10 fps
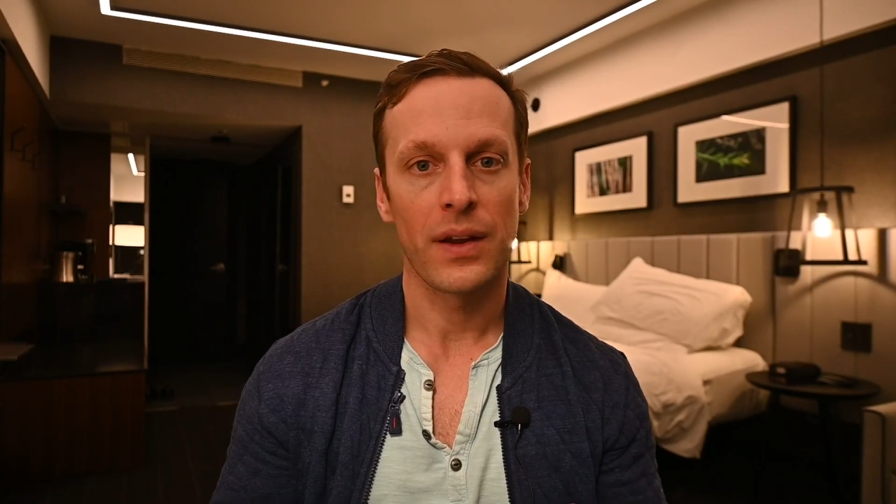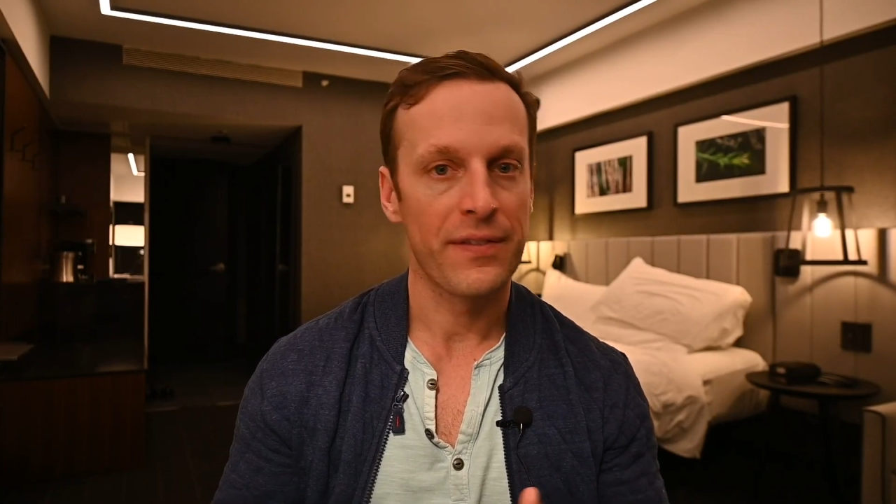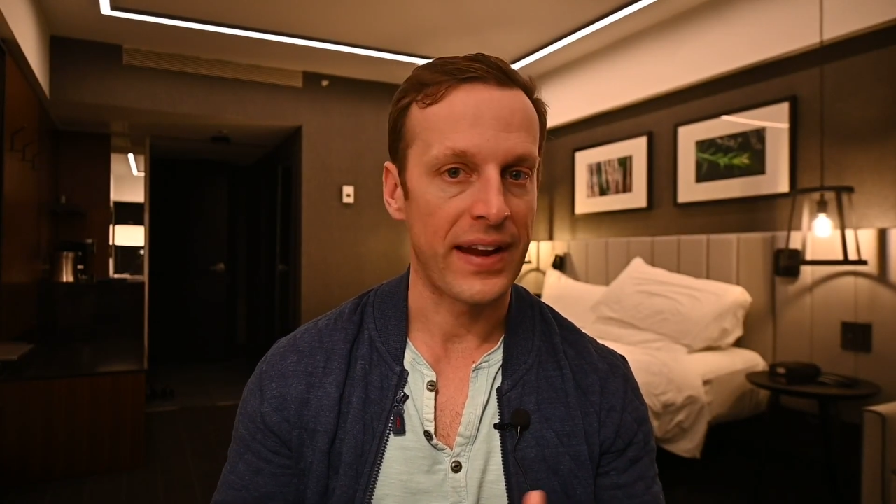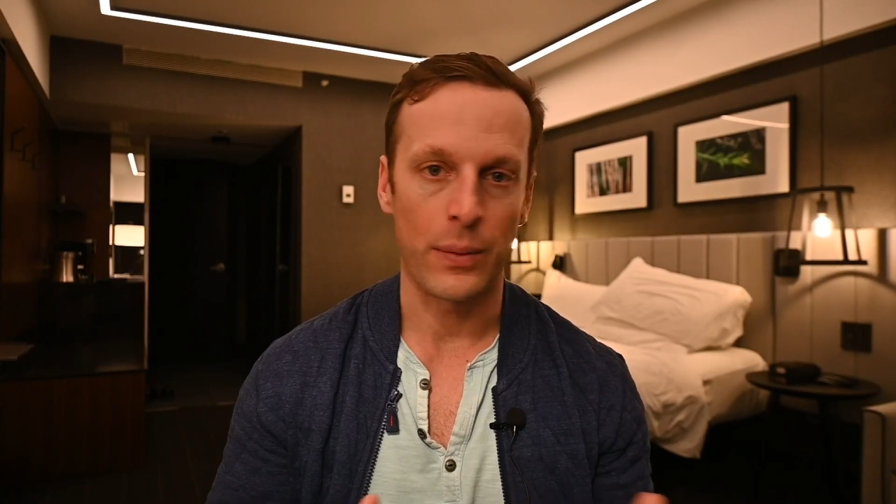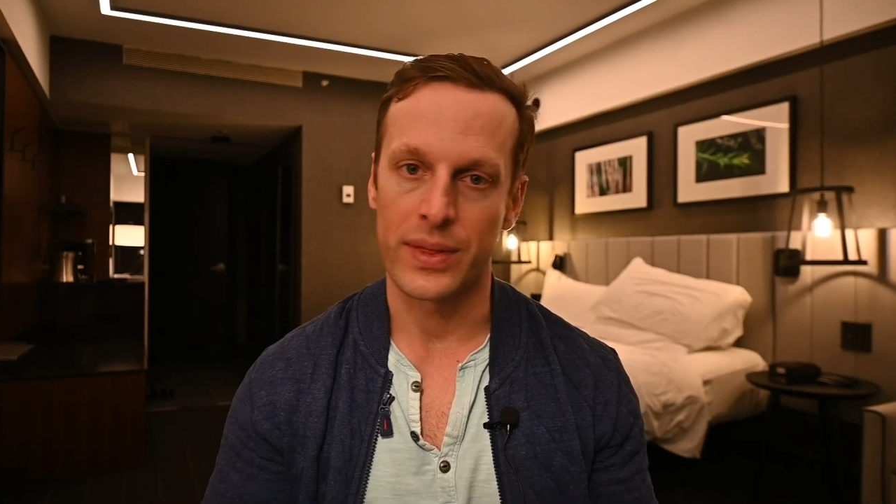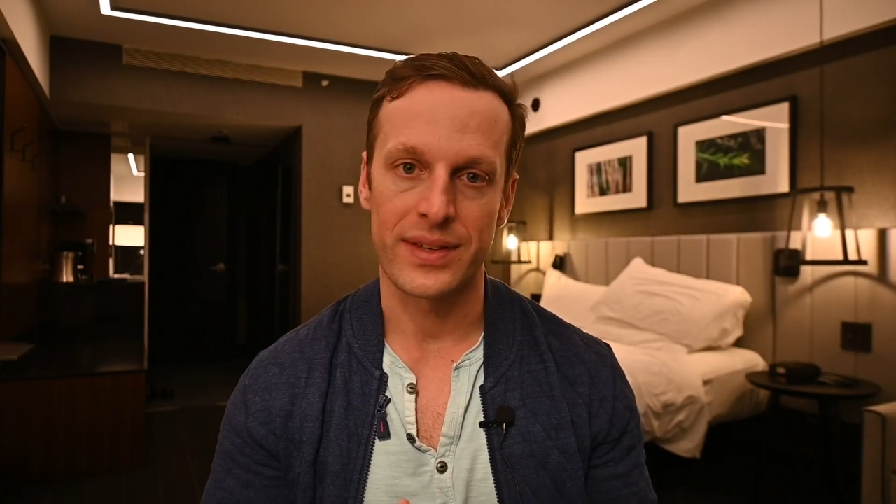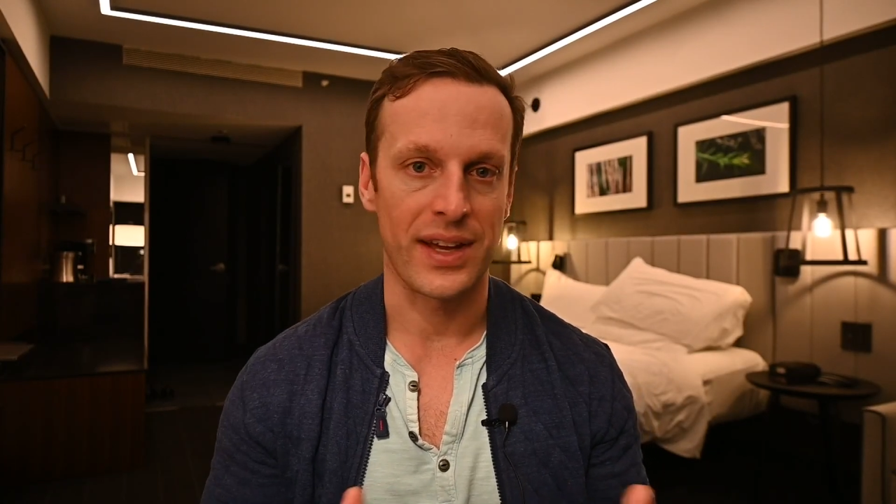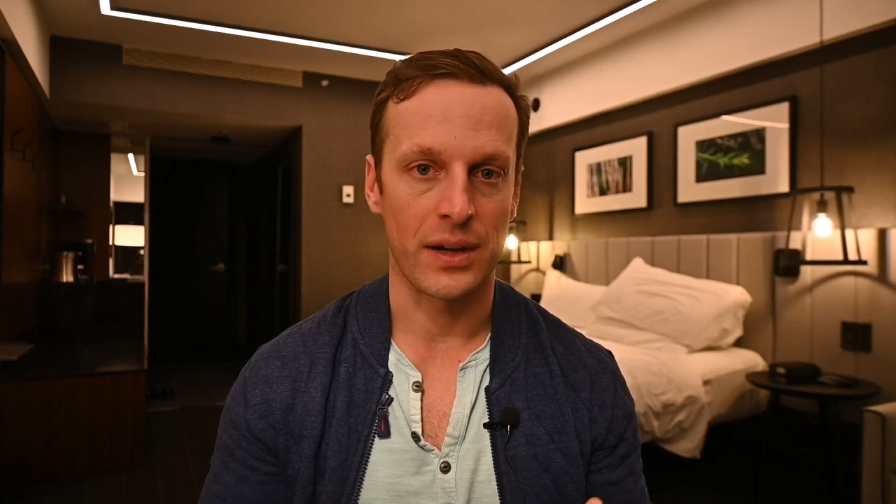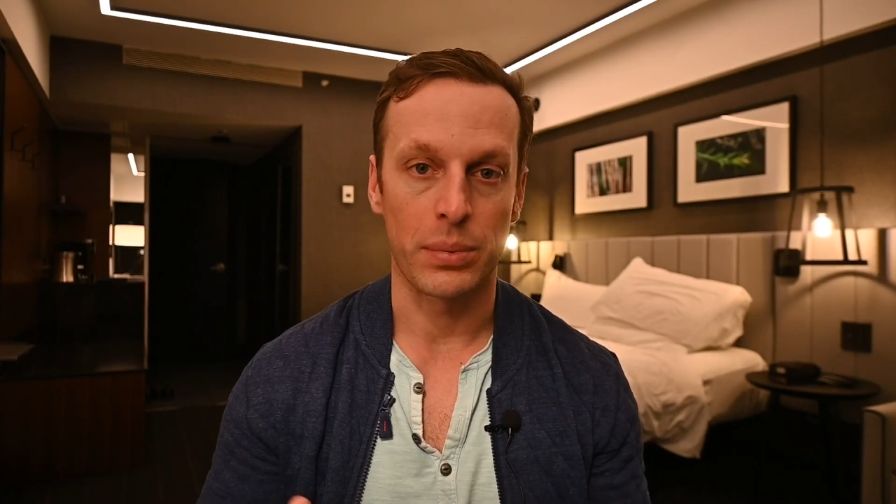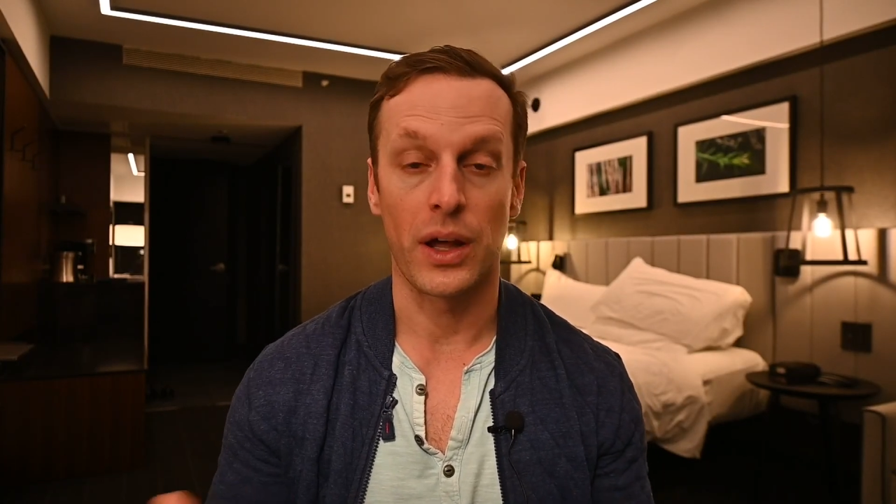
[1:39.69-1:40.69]
faint with the
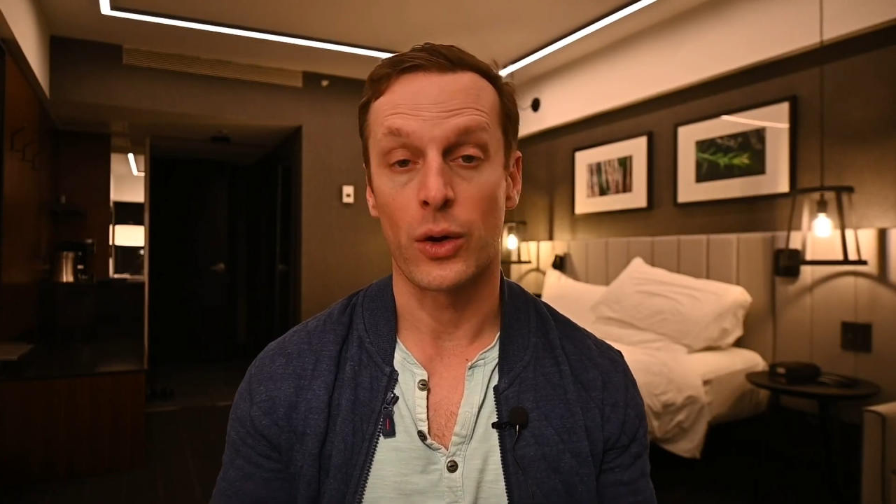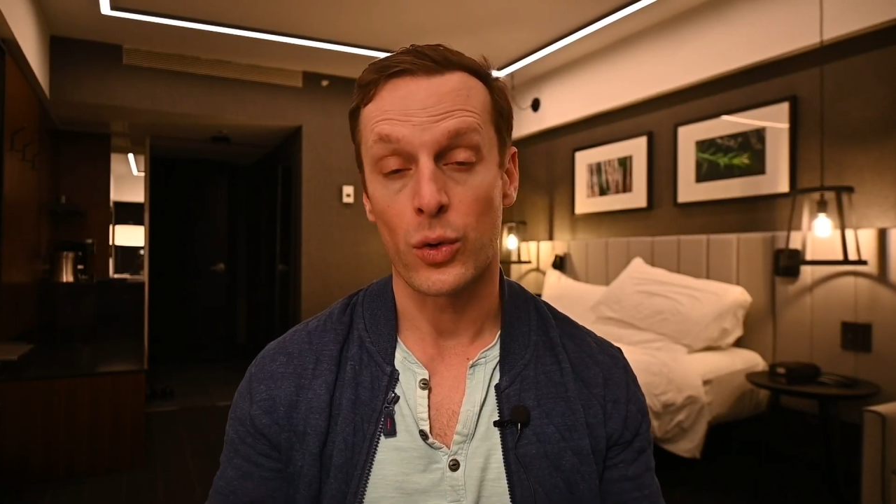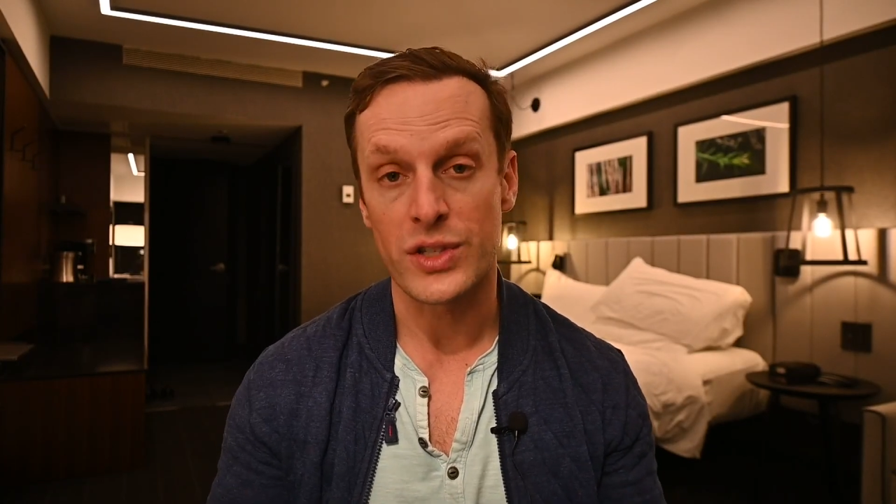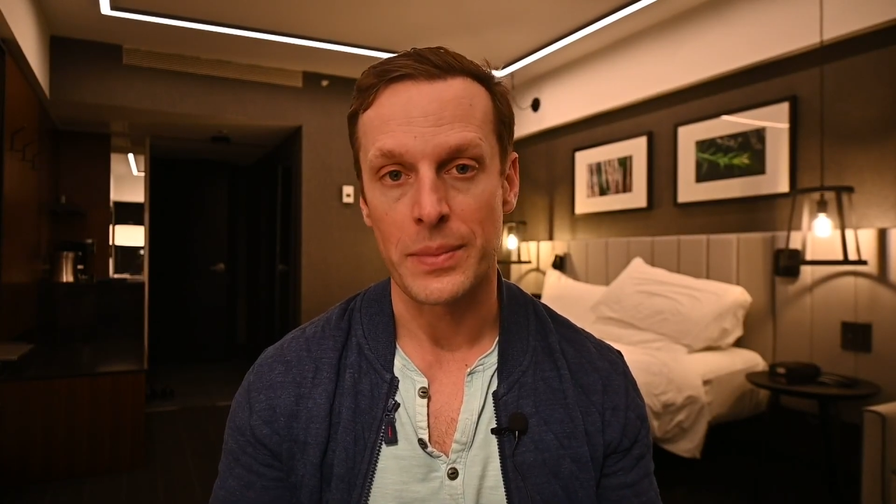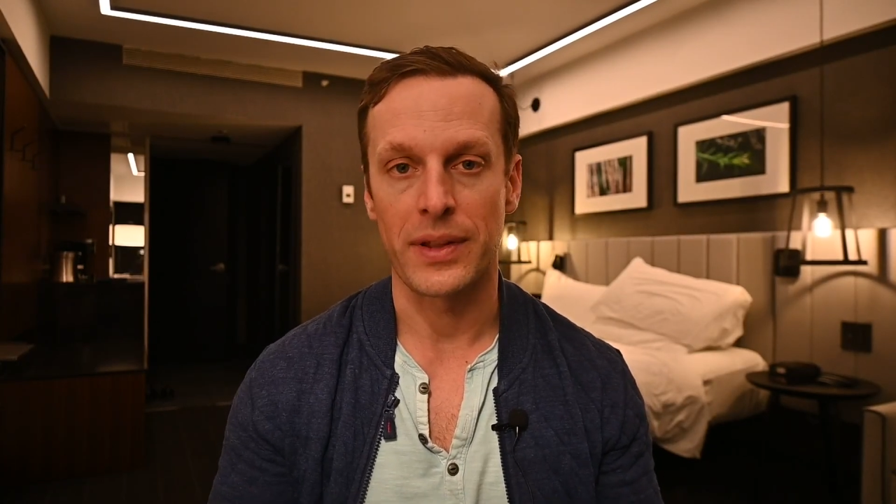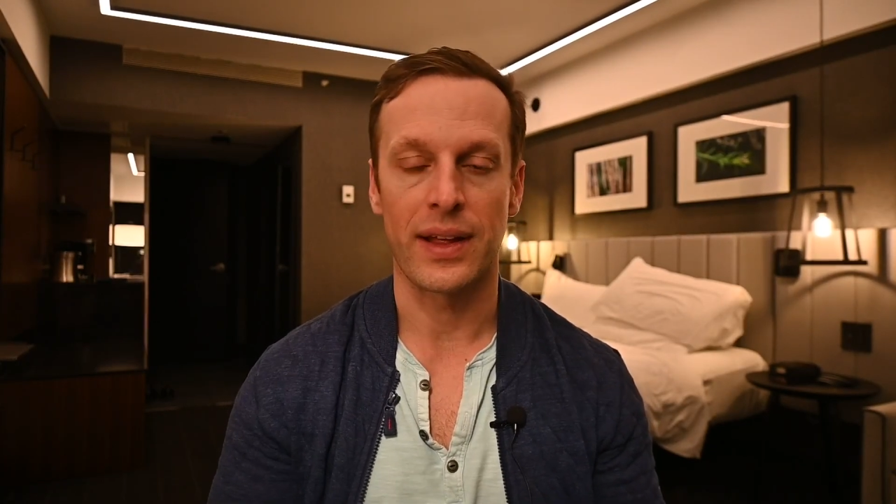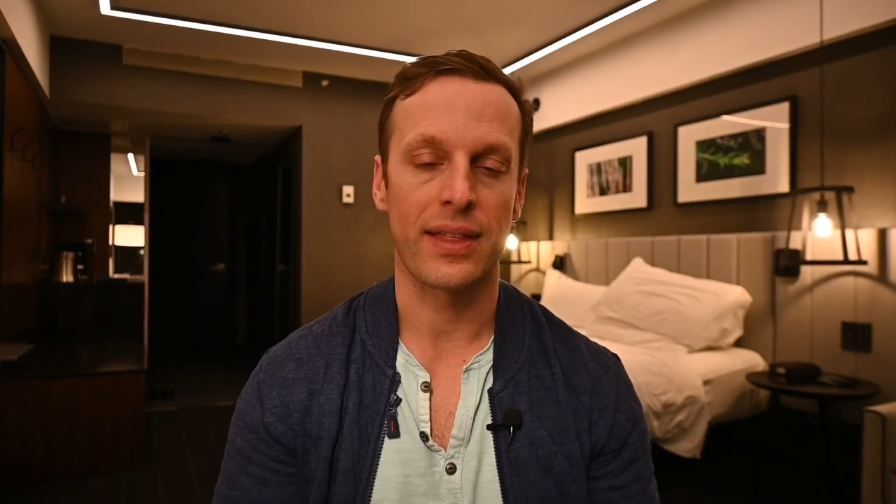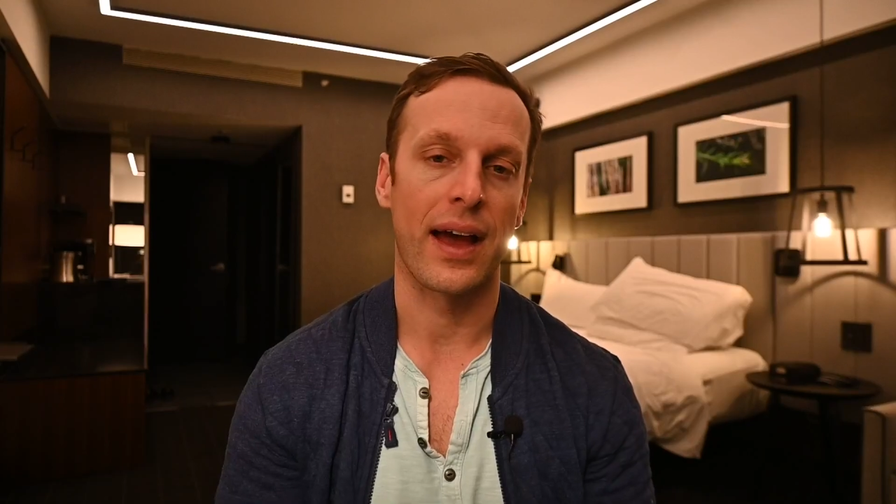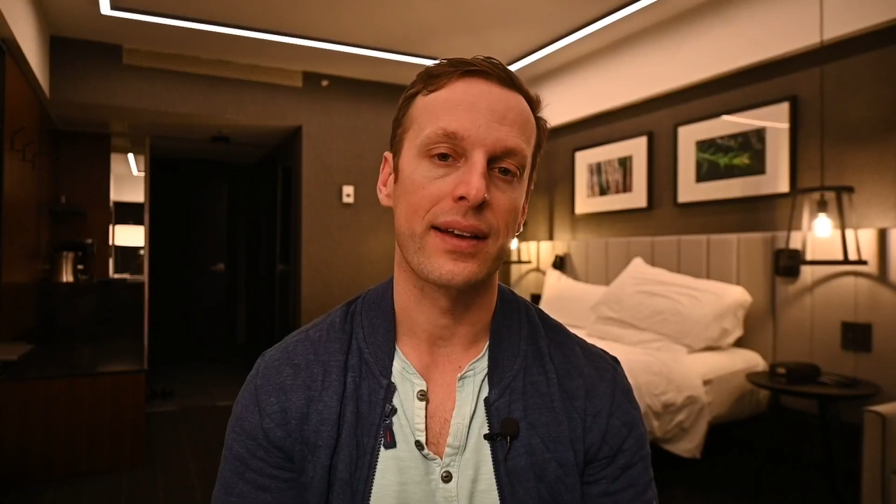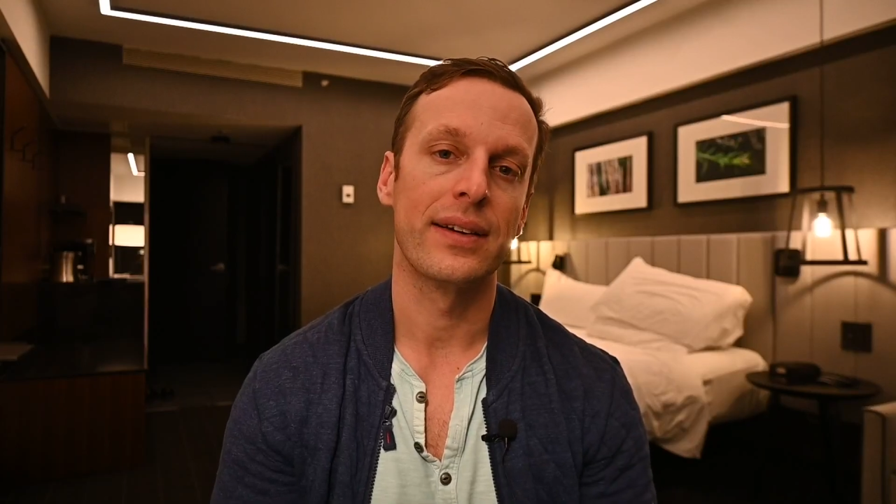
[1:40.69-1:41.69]
sight of blood or something like
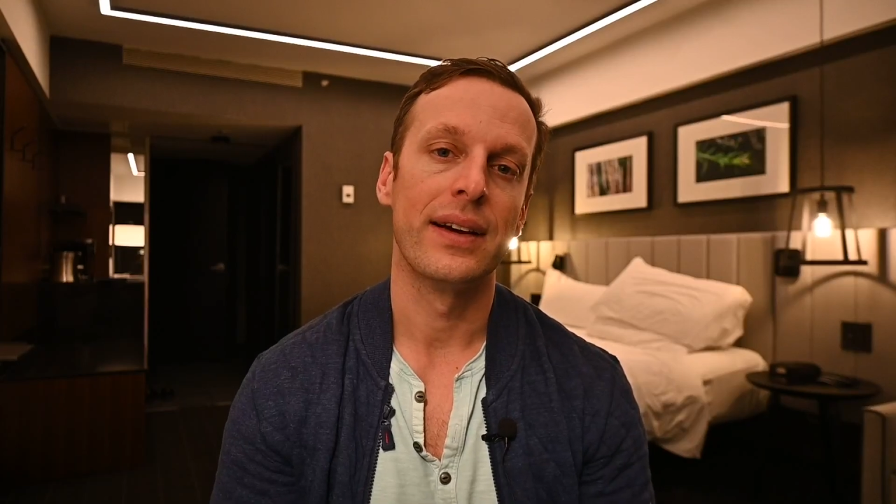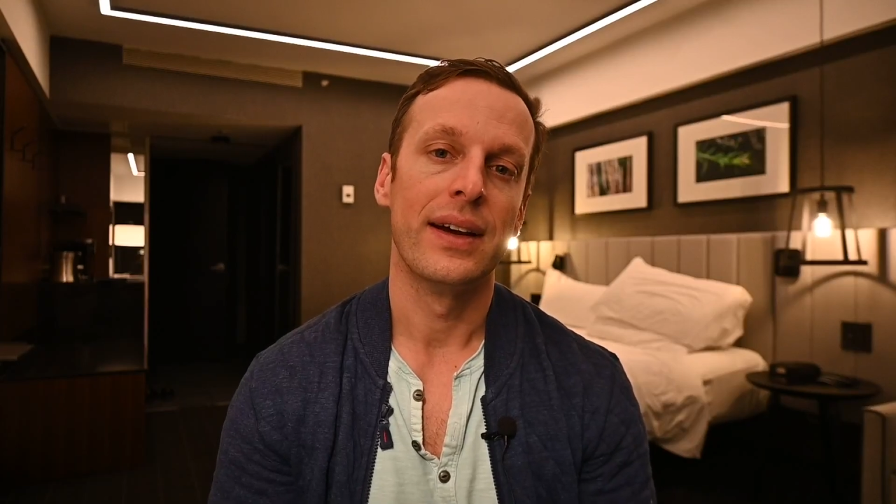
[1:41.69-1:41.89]
that.